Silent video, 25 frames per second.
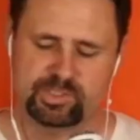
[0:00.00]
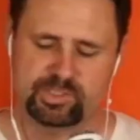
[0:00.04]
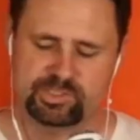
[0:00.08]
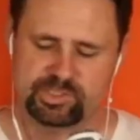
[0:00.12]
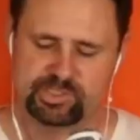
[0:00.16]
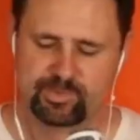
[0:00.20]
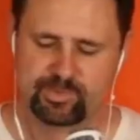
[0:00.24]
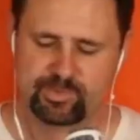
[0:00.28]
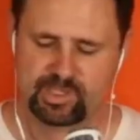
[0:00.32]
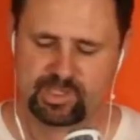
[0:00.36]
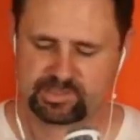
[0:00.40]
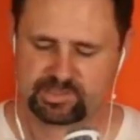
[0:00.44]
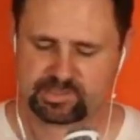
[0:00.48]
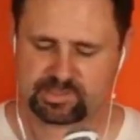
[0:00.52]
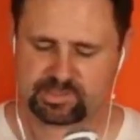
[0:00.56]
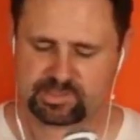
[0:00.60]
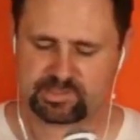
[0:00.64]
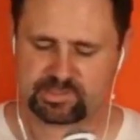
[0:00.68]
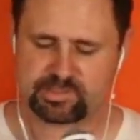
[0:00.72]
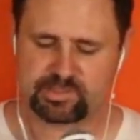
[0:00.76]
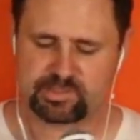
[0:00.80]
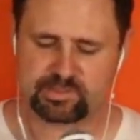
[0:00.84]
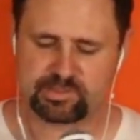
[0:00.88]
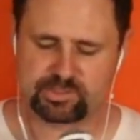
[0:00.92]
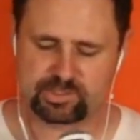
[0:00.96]

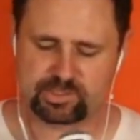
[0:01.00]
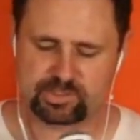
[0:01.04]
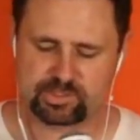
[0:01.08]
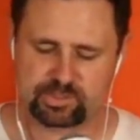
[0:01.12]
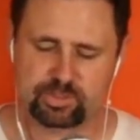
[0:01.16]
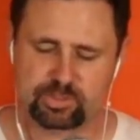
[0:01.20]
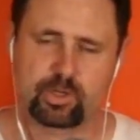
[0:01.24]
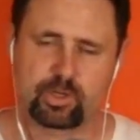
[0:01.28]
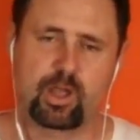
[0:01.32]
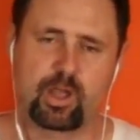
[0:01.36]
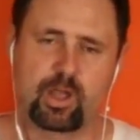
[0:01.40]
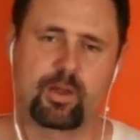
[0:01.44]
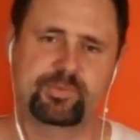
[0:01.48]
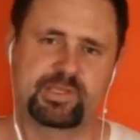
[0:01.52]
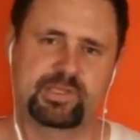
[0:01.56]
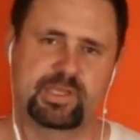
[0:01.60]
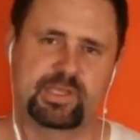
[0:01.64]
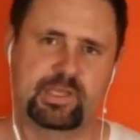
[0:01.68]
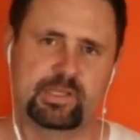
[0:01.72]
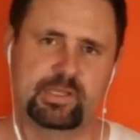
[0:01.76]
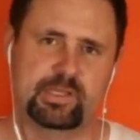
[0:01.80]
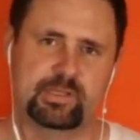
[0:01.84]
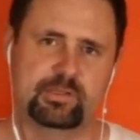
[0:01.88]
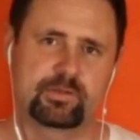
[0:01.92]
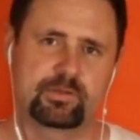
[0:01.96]
Huskisson just dropped in
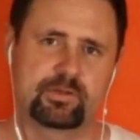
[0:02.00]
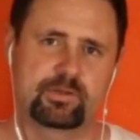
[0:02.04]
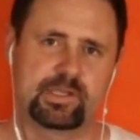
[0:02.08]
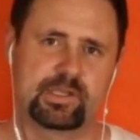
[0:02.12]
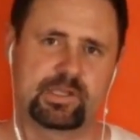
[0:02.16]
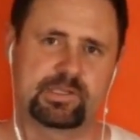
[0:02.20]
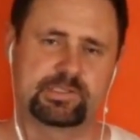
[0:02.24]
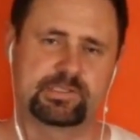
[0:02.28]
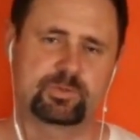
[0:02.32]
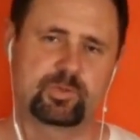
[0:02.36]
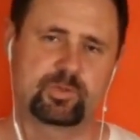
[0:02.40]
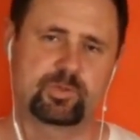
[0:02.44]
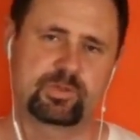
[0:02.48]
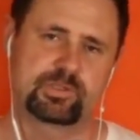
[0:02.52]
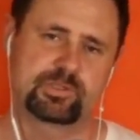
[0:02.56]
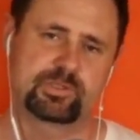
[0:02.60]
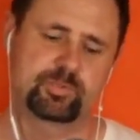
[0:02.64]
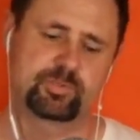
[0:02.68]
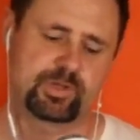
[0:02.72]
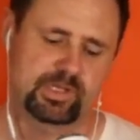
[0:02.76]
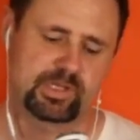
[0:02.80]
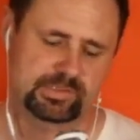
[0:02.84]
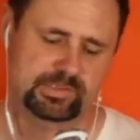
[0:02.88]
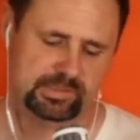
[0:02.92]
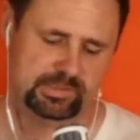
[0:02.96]
and graced us with his
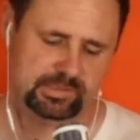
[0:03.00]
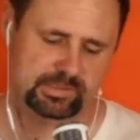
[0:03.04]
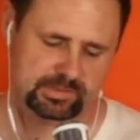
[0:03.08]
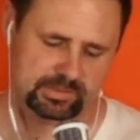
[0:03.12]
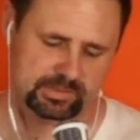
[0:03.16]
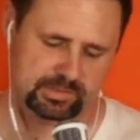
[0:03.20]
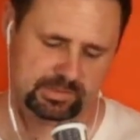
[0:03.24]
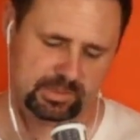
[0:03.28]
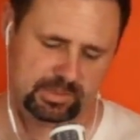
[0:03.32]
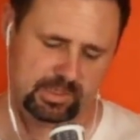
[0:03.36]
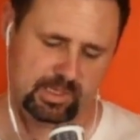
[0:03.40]
presence,